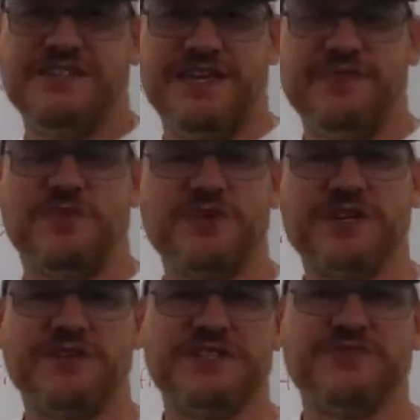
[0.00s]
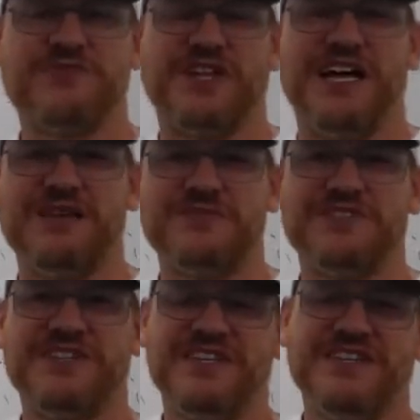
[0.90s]
10 more degrees of
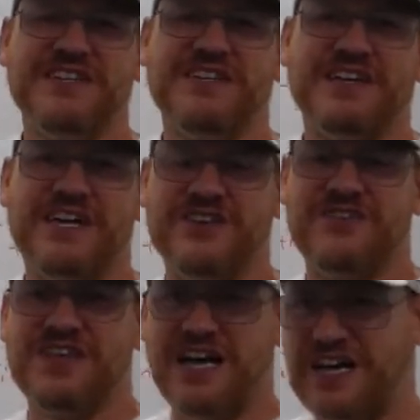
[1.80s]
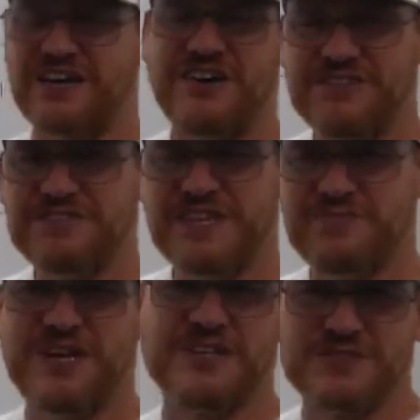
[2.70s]
flaps and you knock off
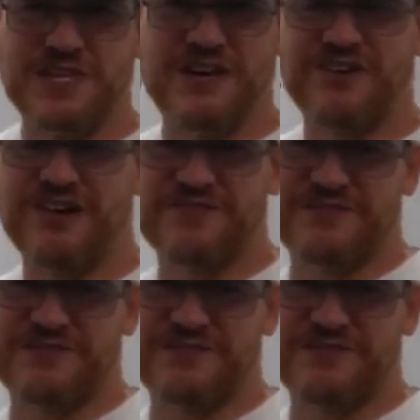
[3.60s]
10 miles an hour